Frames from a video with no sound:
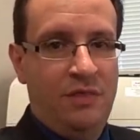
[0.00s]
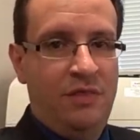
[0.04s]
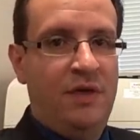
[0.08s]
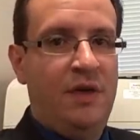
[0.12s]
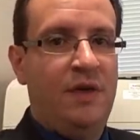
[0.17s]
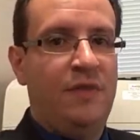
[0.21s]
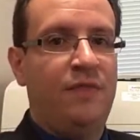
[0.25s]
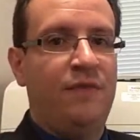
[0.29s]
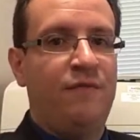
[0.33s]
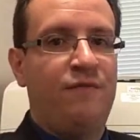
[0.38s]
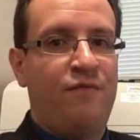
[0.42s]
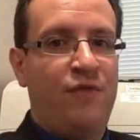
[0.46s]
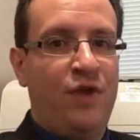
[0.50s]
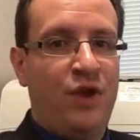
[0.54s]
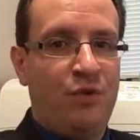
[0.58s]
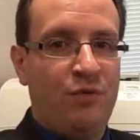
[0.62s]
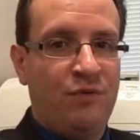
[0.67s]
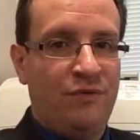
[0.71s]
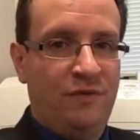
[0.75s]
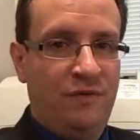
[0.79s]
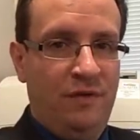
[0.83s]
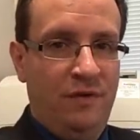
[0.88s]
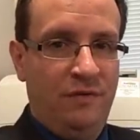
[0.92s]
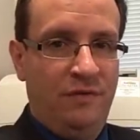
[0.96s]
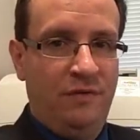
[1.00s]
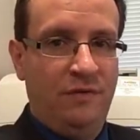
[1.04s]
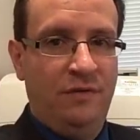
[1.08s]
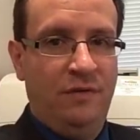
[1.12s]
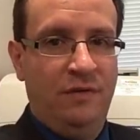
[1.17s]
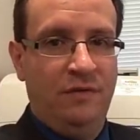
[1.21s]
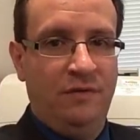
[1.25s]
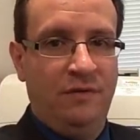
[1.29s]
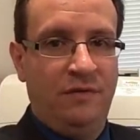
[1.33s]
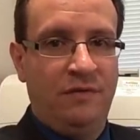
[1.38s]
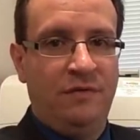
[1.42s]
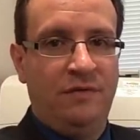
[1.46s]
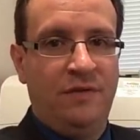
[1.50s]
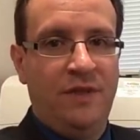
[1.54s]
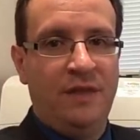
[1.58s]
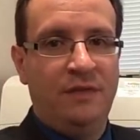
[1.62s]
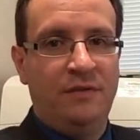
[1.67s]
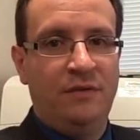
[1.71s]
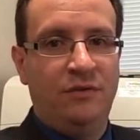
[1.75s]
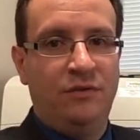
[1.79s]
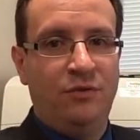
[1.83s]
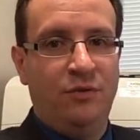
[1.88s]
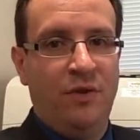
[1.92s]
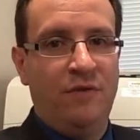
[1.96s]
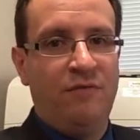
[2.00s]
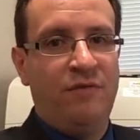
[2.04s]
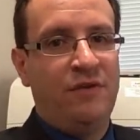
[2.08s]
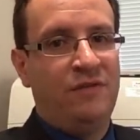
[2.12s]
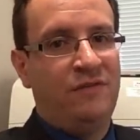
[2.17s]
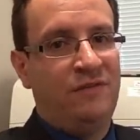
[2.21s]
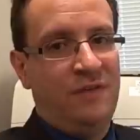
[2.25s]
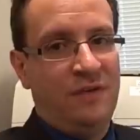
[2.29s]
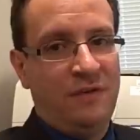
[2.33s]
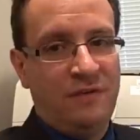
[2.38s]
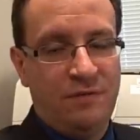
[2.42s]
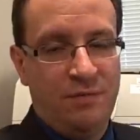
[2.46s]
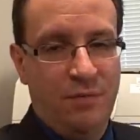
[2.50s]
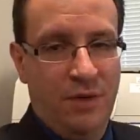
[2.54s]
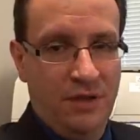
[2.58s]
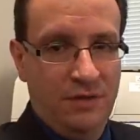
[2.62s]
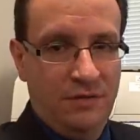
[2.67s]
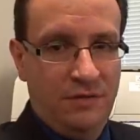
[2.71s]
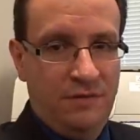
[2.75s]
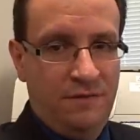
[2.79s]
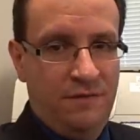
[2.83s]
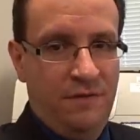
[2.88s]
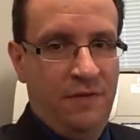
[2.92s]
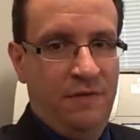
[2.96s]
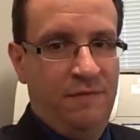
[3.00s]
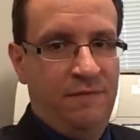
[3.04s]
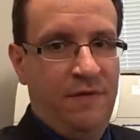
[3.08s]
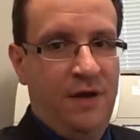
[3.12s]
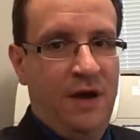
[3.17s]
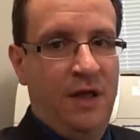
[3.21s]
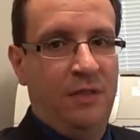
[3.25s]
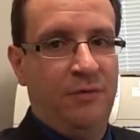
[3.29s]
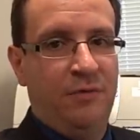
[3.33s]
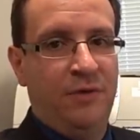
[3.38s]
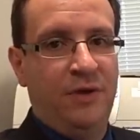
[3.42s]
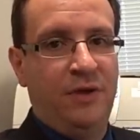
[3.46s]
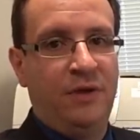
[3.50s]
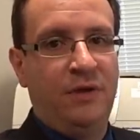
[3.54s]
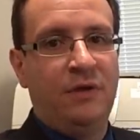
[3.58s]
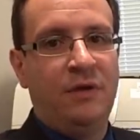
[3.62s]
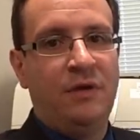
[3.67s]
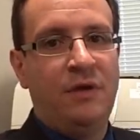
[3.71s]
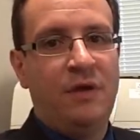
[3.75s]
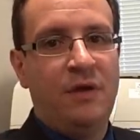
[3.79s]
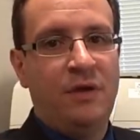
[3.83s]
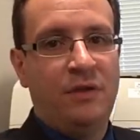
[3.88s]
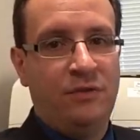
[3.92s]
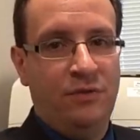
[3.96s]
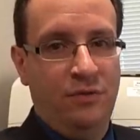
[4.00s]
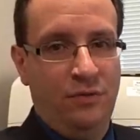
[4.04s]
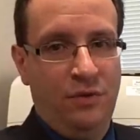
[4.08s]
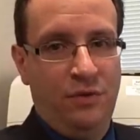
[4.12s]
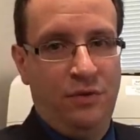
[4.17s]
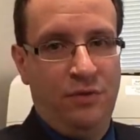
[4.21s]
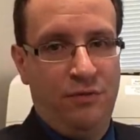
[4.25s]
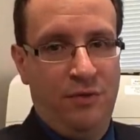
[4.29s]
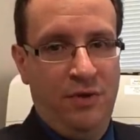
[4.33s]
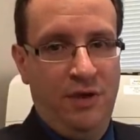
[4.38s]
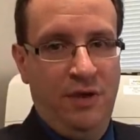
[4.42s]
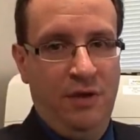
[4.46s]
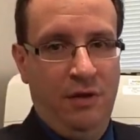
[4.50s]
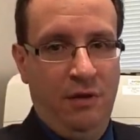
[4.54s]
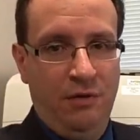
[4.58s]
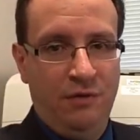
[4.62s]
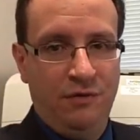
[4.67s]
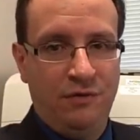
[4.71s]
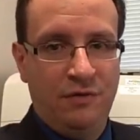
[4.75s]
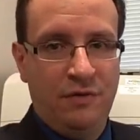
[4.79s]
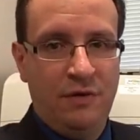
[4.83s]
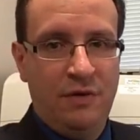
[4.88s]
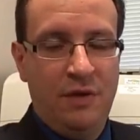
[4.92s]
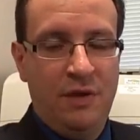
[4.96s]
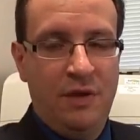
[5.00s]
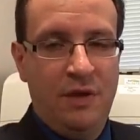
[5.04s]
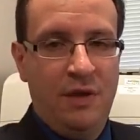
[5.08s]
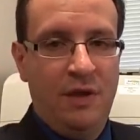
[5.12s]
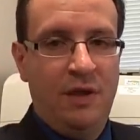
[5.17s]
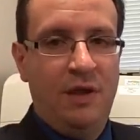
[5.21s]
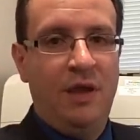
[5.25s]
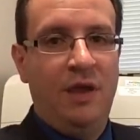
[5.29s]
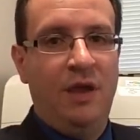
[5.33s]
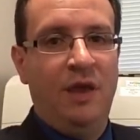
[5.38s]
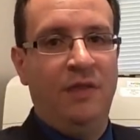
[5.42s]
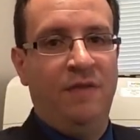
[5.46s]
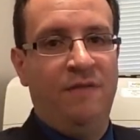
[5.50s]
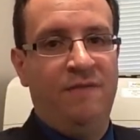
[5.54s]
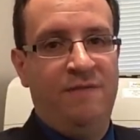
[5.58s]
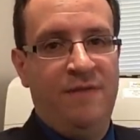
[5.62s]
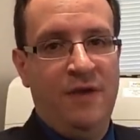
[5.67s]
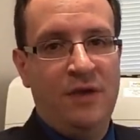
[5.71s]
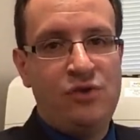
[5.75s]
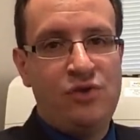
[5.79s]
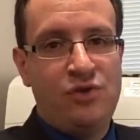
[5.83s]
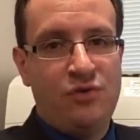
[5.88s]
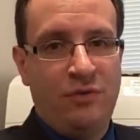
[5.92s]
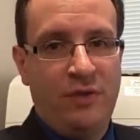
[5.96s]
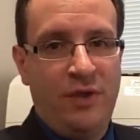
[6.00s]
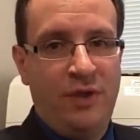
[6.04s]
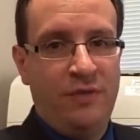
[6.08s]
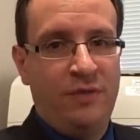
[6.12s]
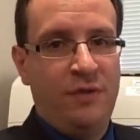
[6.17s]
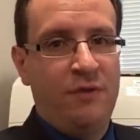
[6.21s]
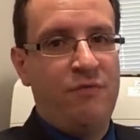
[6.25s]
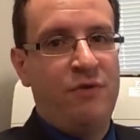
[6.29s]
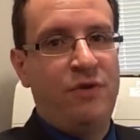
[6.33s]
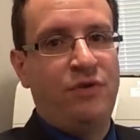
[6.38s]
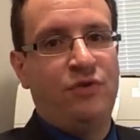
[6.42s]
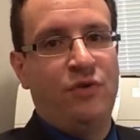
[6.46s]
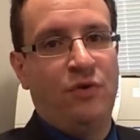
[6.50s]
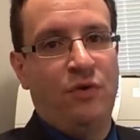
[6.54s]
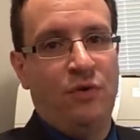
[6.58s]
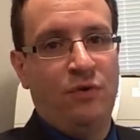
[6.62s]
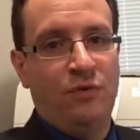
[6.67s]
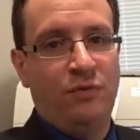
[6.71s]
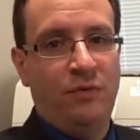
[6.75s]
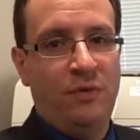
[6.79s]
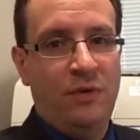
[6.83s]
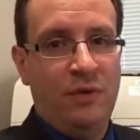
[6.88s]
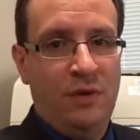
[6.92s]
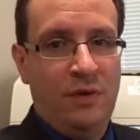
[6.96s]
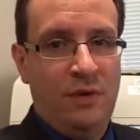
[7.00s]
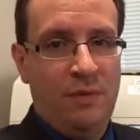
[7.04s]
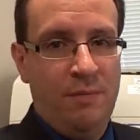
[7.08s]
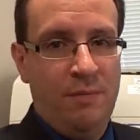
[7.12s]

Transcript: Then the frequency is extended to every 6 months for the following 2 to 3 years. and eventually they return